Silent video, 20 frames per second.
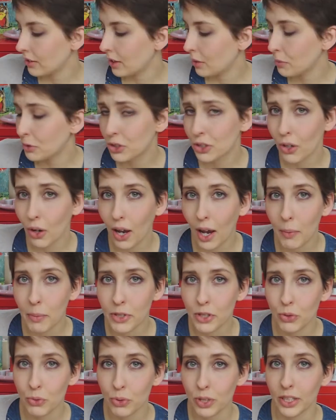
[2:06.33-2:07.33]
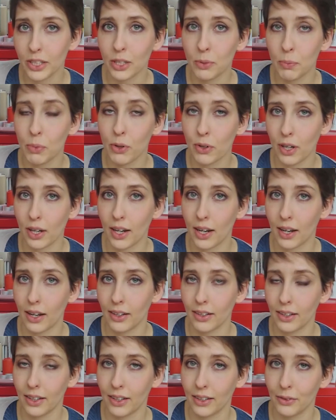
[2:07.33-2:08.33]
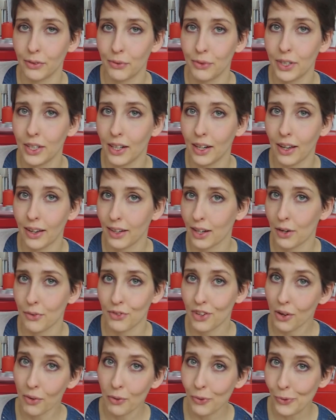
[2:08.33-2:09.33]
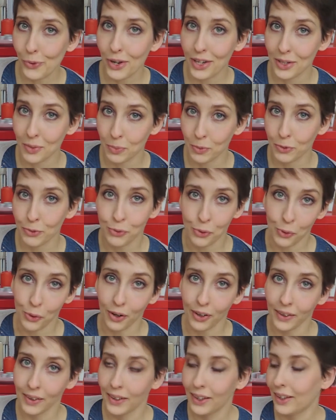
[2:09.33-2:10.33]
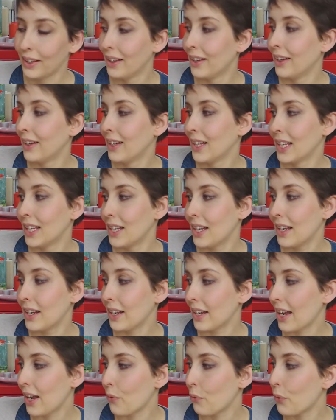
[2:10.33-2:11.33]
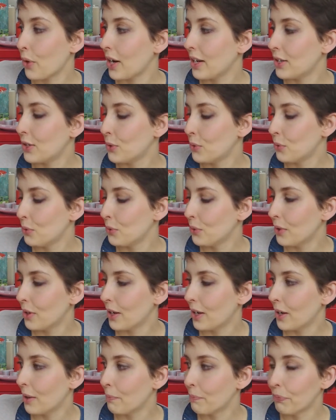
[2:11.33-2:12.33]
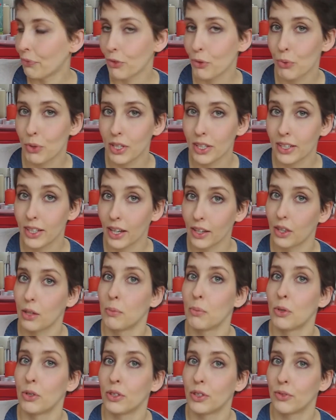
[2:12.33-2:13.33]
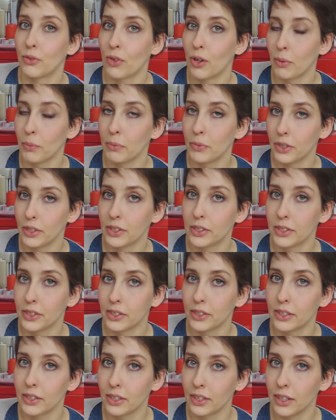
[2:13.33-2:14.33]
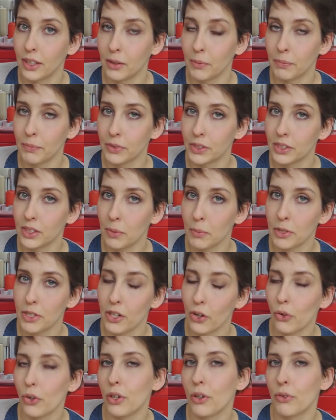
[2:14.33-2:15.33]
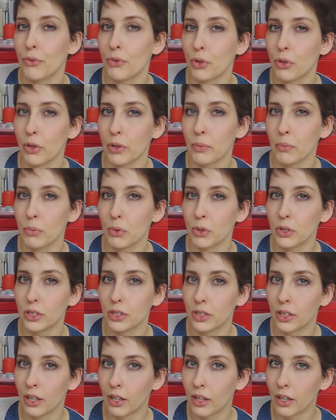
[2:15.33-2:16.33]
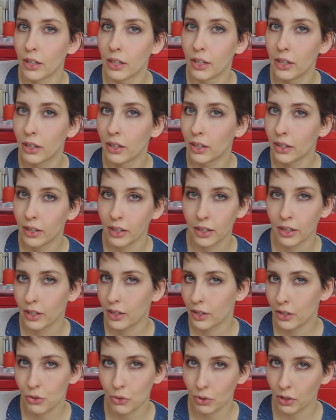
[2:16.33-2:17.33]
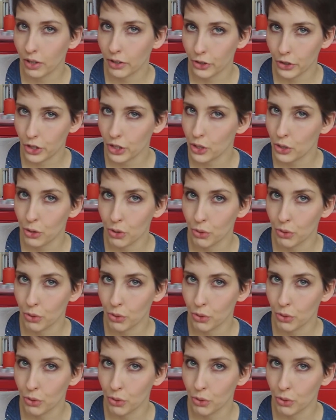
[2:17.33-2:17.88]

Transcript: I'm so happy to read this book again and feel like I've never read it before. And I can't wait to read the other books from this Cemetery of Forgotten Books trilogy